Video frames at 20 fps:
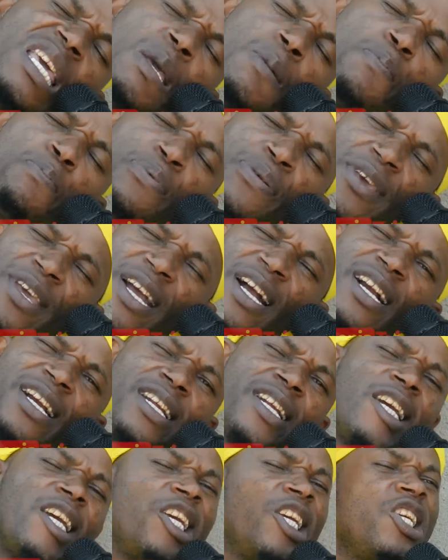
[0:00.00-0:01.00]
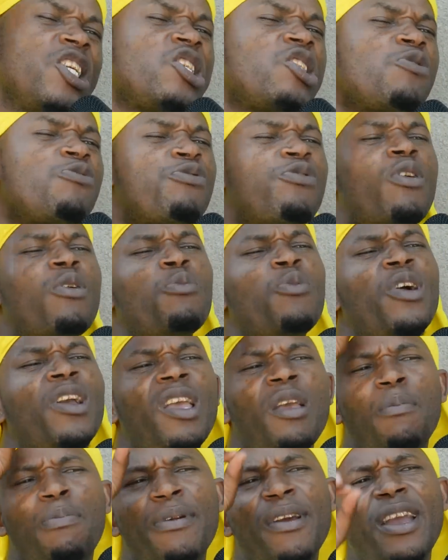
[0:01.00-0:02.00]
EPL, is from
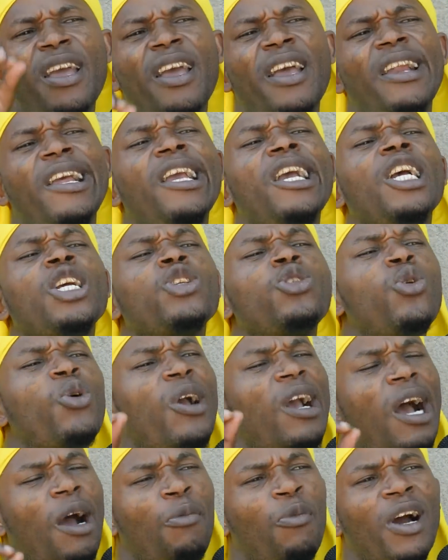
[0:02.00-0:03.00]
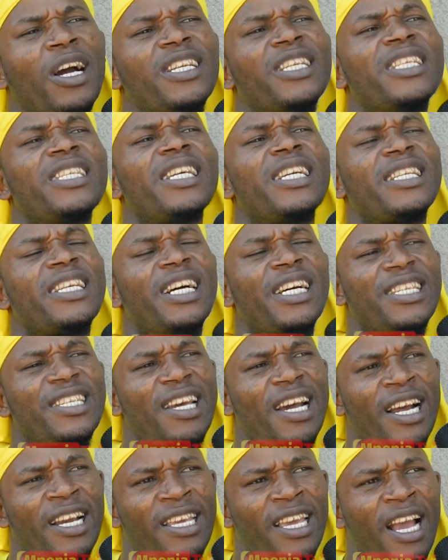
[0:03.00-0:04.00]
EPL to come at the
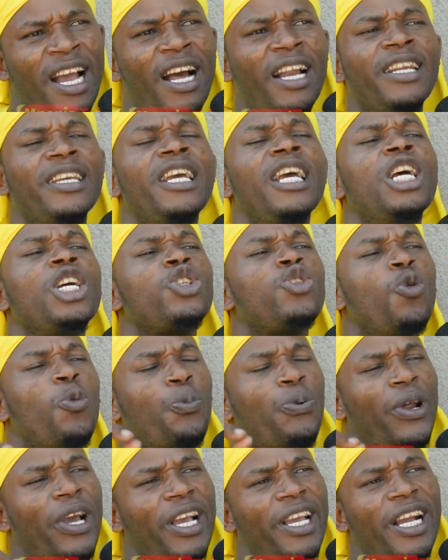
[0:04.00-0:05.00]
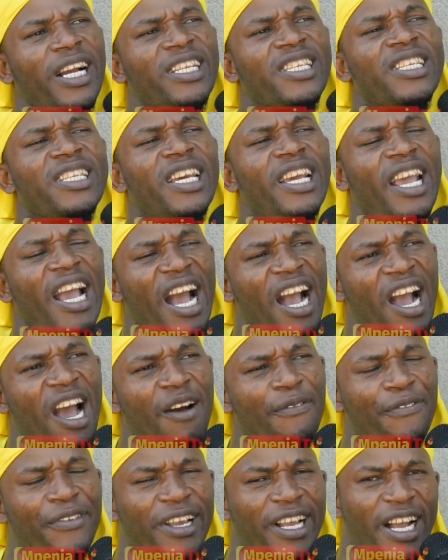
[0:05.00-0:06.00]
Tanzania to play at the Young
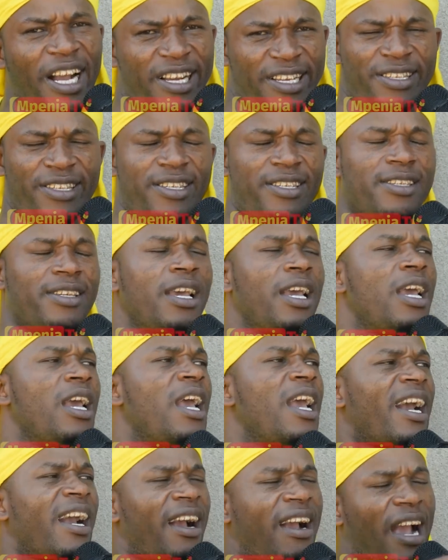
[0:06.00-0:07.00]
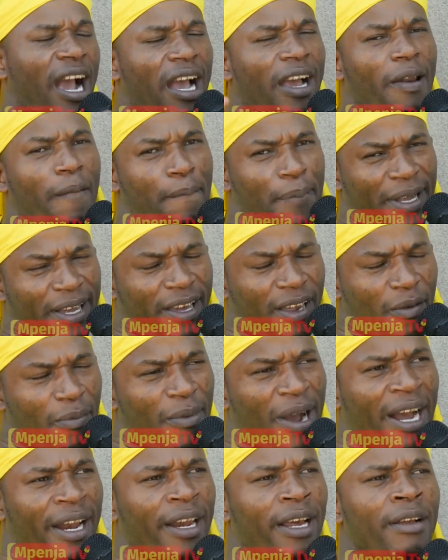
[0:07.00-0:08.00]
Africans. Gary
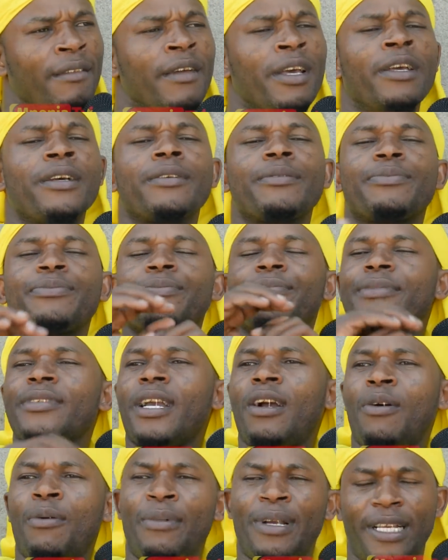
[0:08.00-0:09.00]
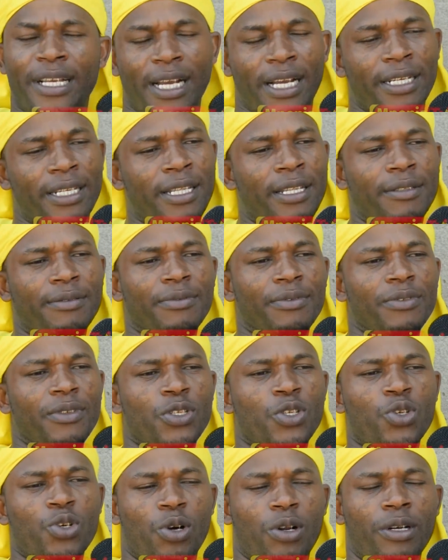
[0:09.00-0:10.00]
Bigrimana. Oh my God.
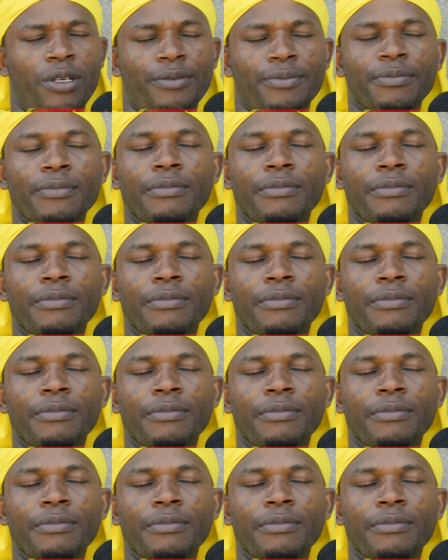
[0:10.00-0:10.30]
So,